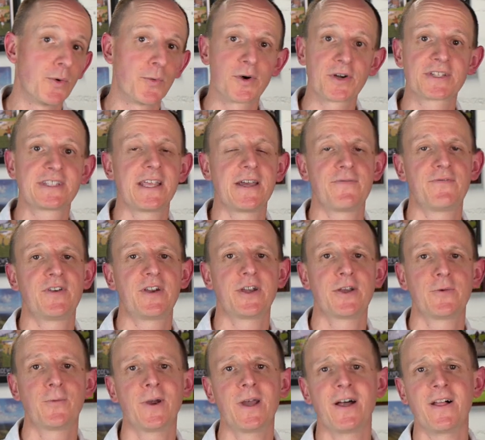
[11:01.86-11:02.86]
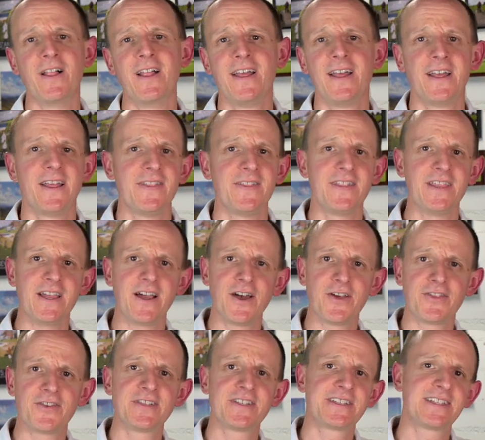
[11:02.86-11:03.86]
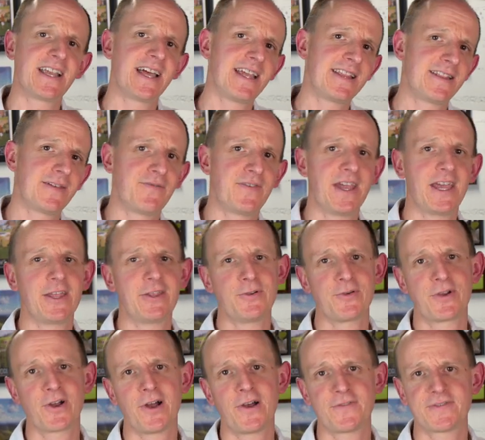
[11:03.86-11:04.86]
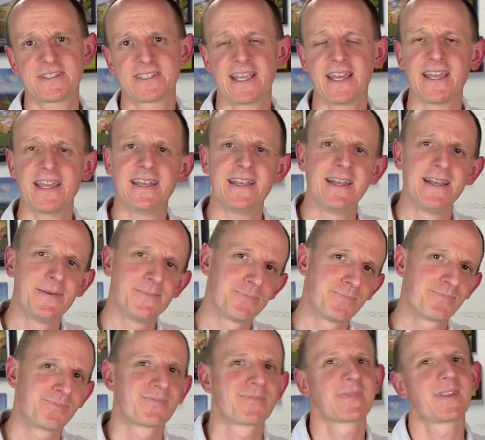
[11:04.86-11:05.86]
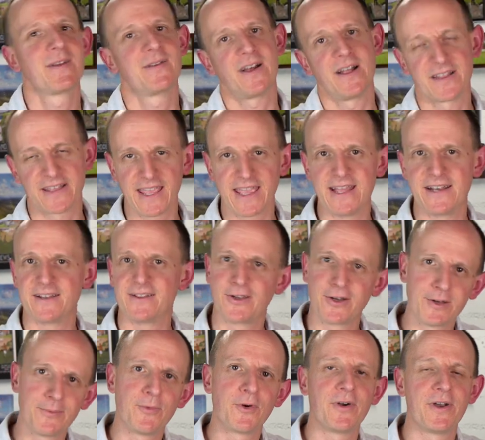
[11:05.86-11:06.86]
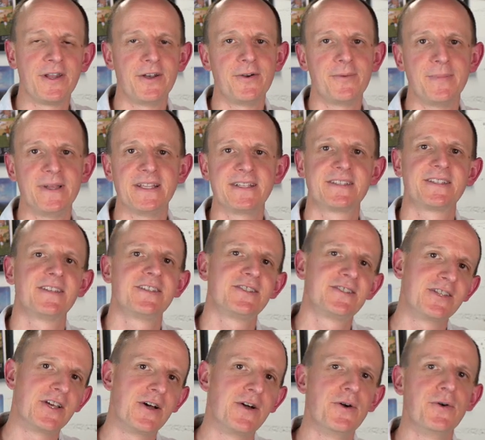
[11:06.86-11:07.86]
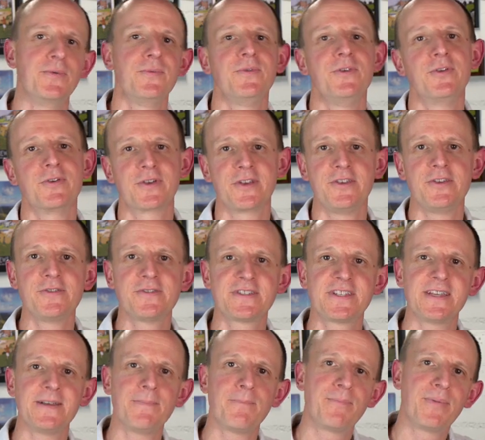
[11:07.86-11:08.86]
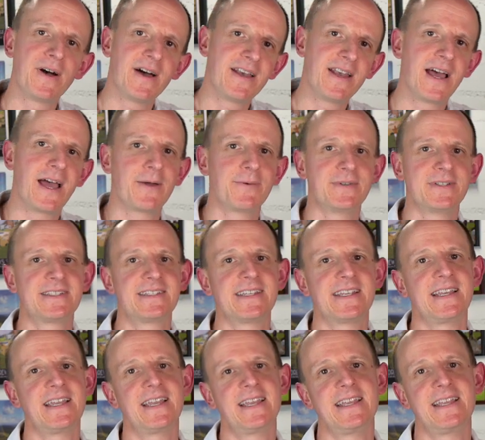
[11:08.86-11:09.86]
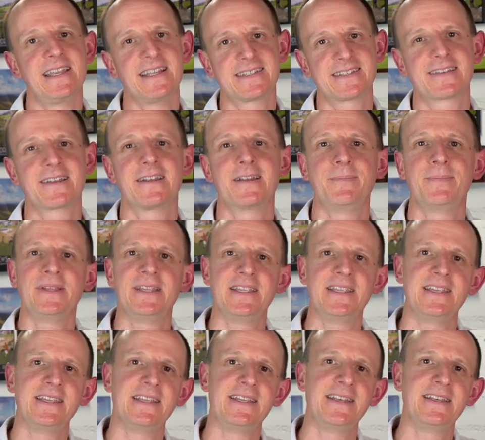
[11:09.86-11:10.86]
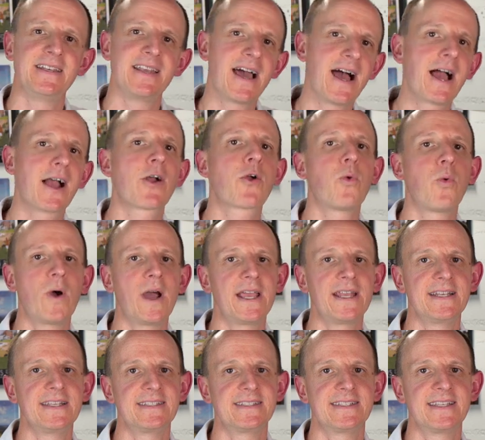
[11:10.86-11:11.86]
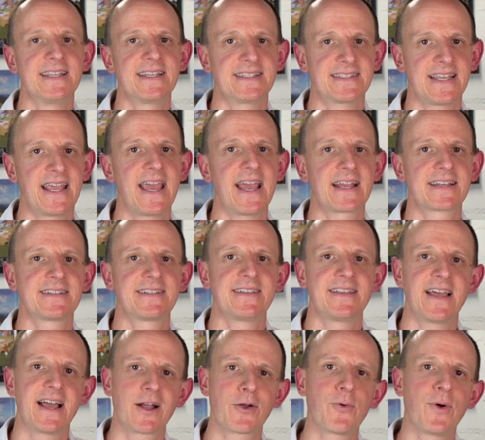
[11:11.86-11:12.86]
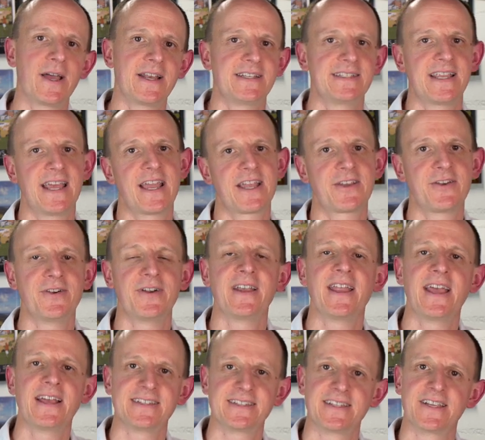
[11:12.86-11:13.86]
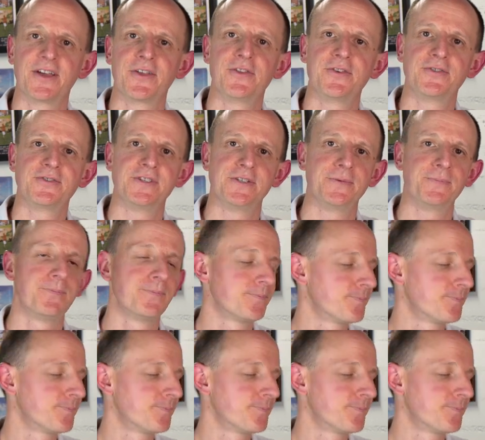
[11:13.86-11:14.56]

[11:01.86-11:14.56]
it works out very well. The other site, the Value Golf site, again, a little more hit or miss. So you can use it, but I would say it's going to be not quite as exact, not quite as accurate as the other two.